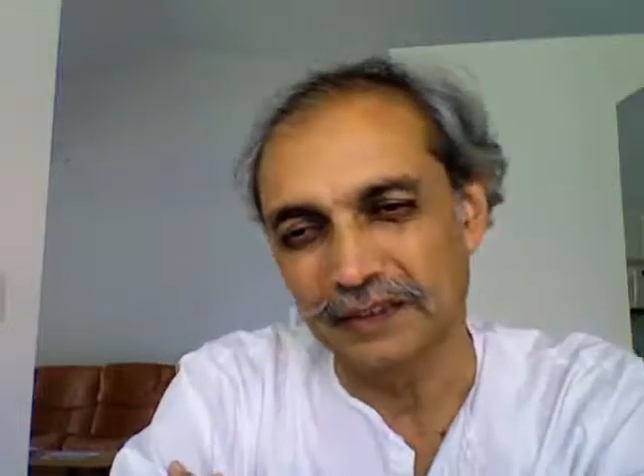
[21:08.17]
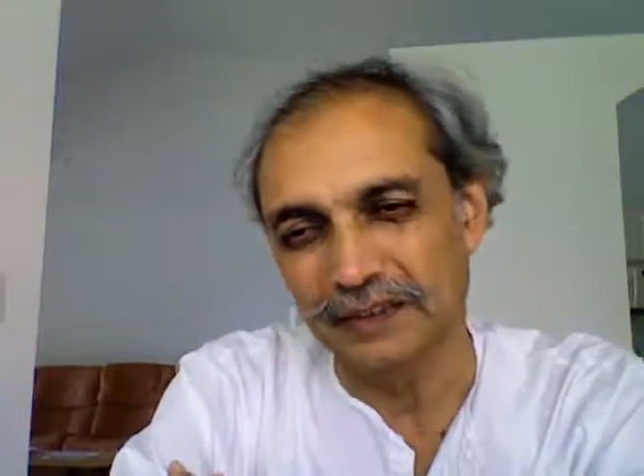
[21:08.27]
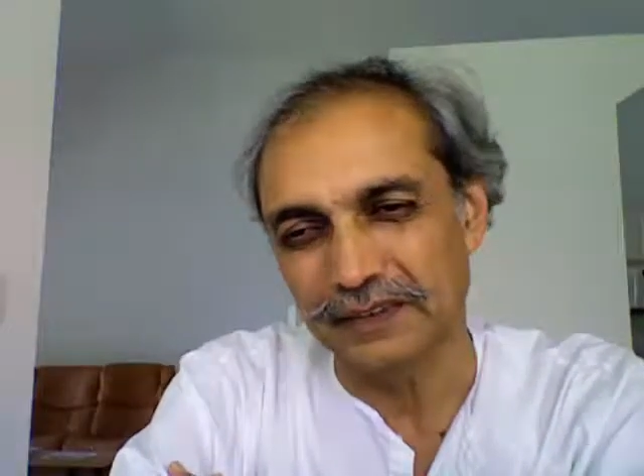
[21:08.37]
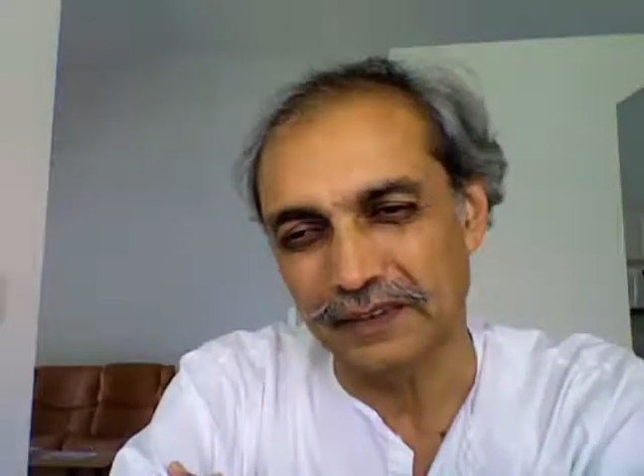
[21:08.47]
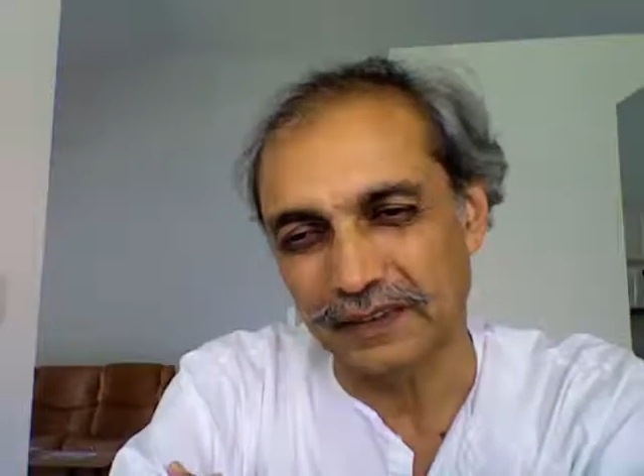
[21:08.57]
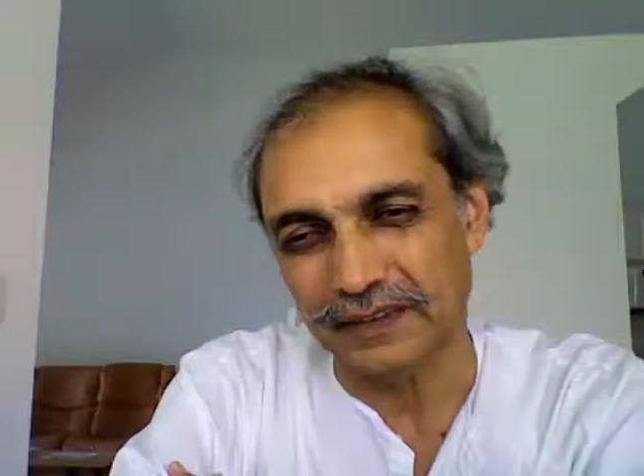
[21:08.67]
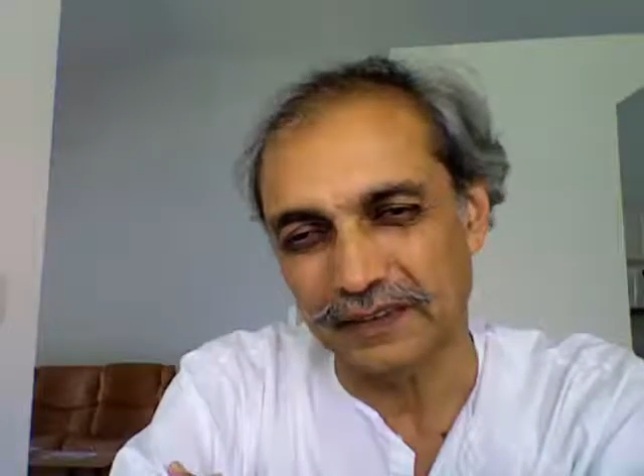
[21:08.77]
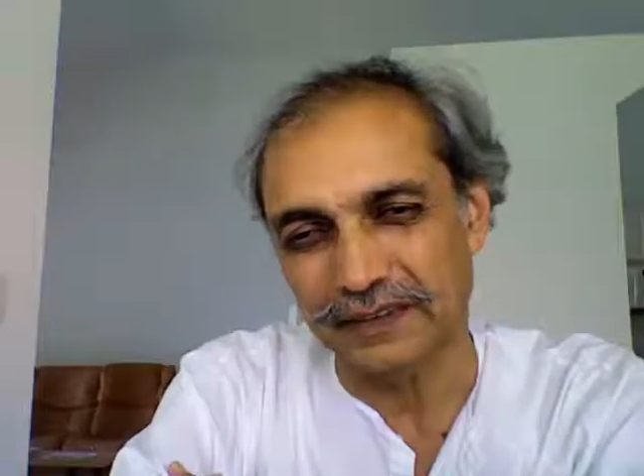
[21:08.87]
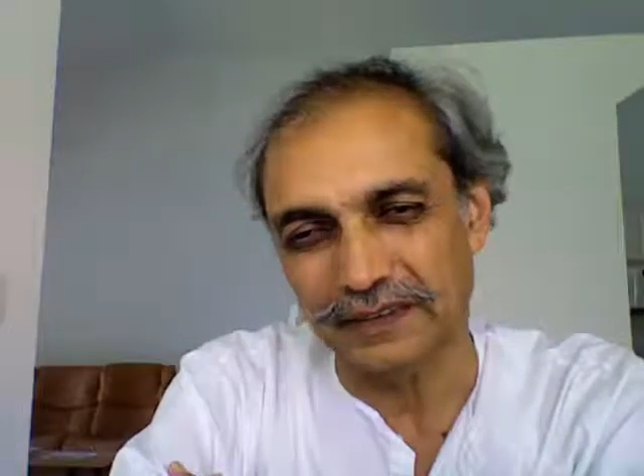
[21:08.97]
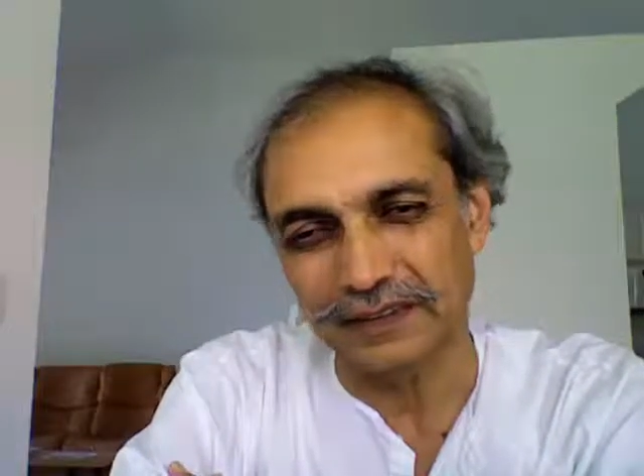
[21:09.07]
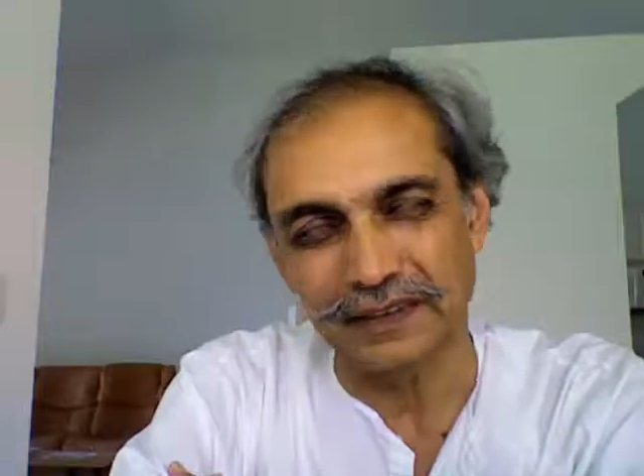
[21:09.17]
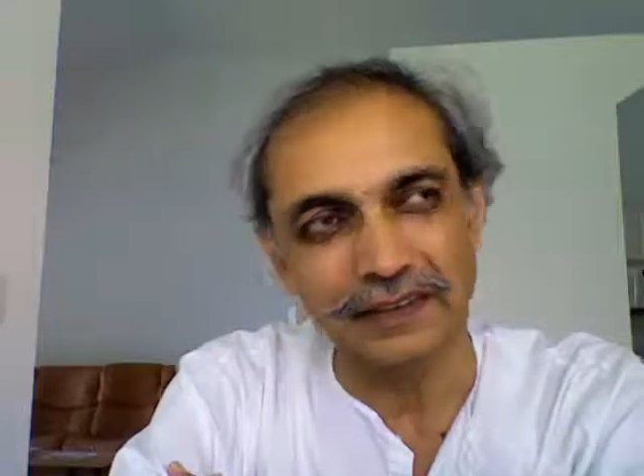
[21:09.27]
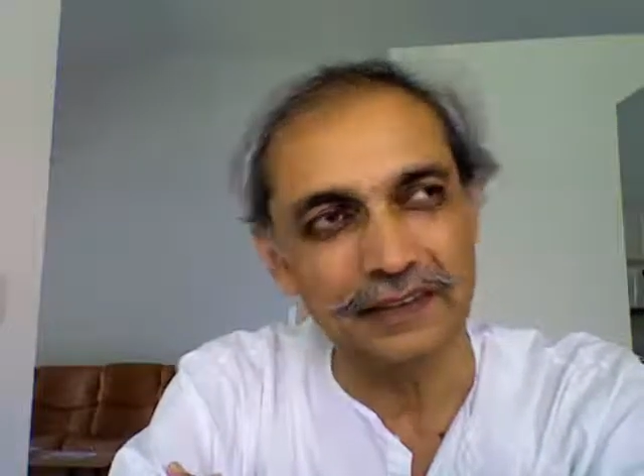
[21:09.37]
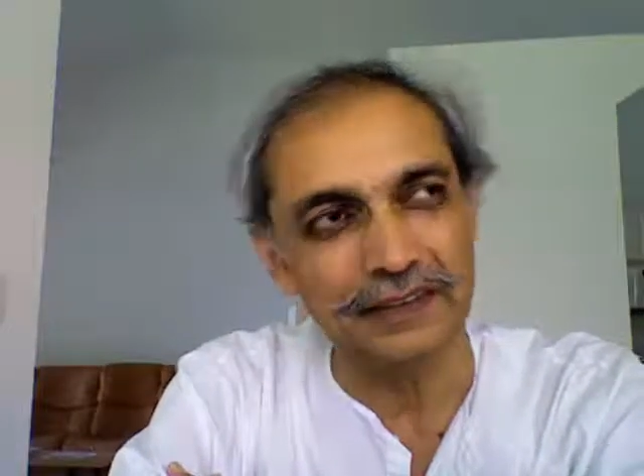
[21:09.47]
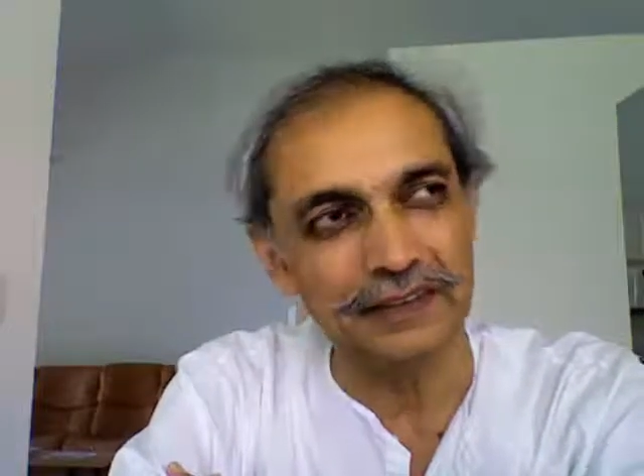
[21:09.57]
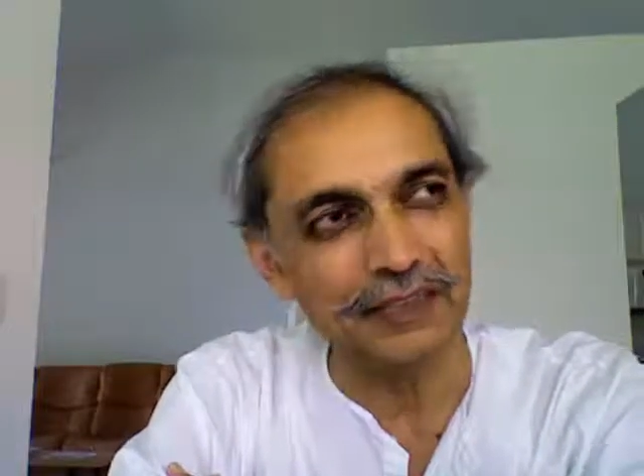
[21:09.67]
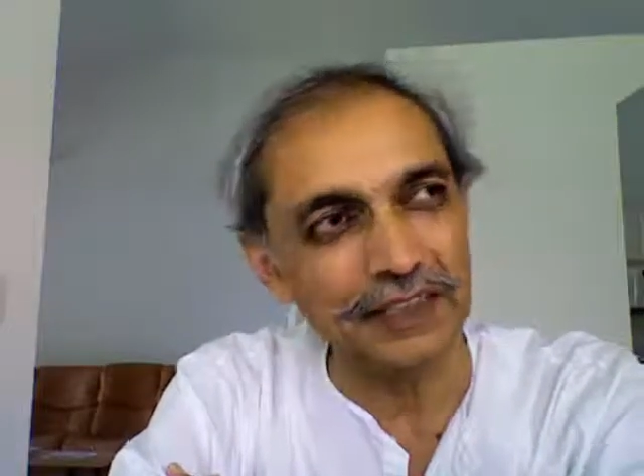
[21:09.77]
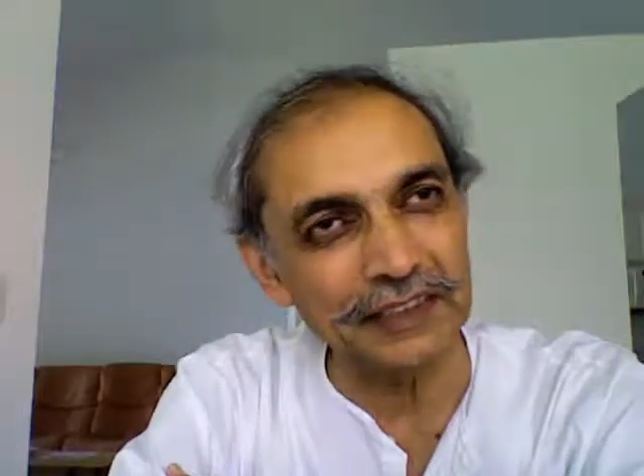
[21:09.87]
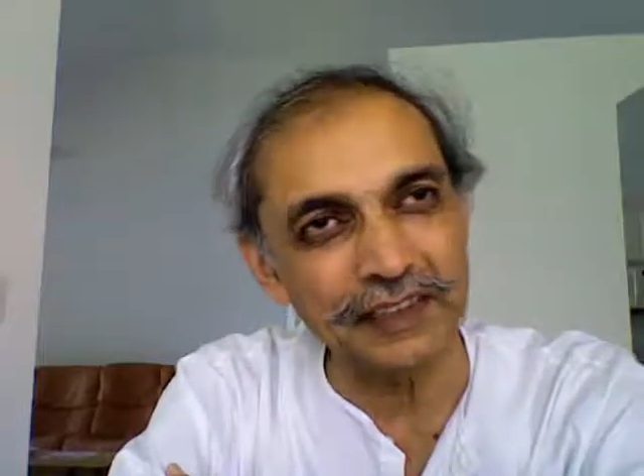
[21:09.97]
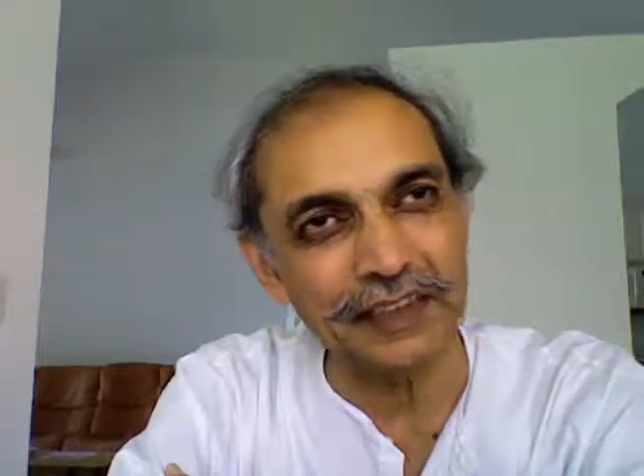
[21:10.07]
that the
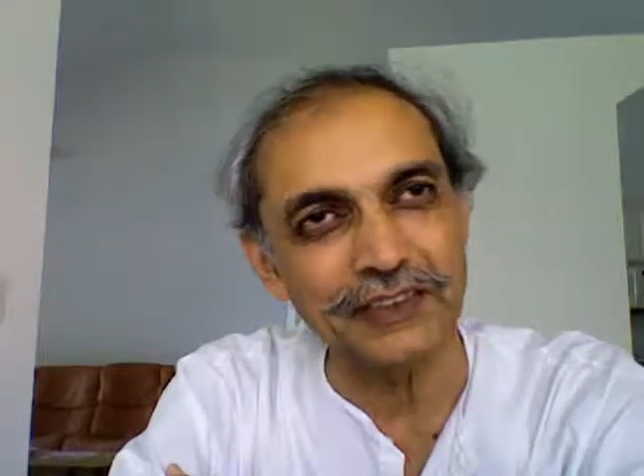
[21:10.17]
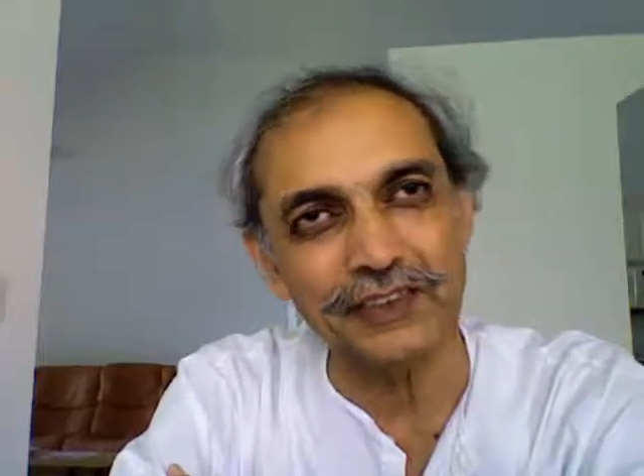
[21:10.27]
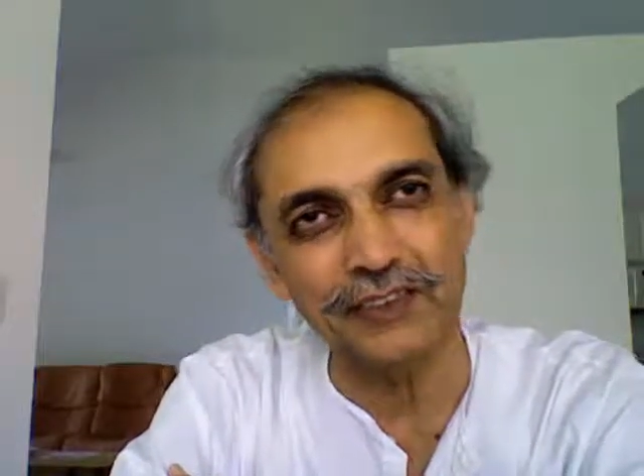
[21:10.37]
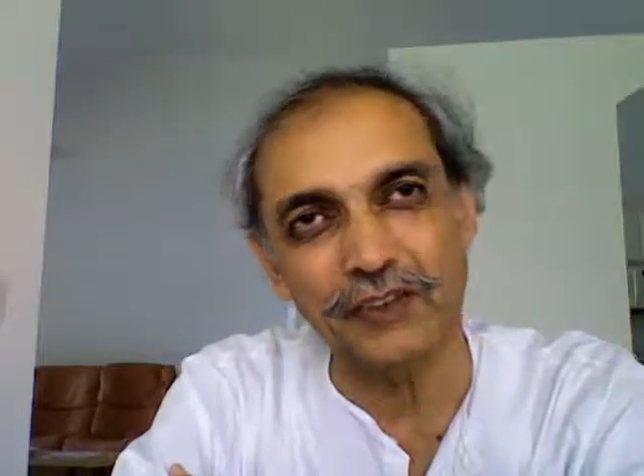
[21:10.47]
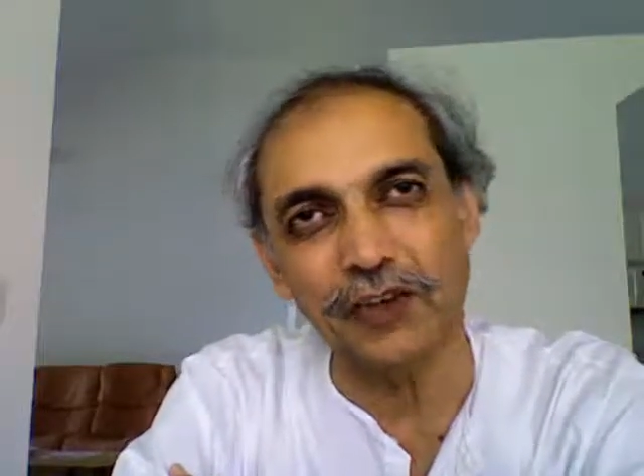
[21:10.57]
floodgates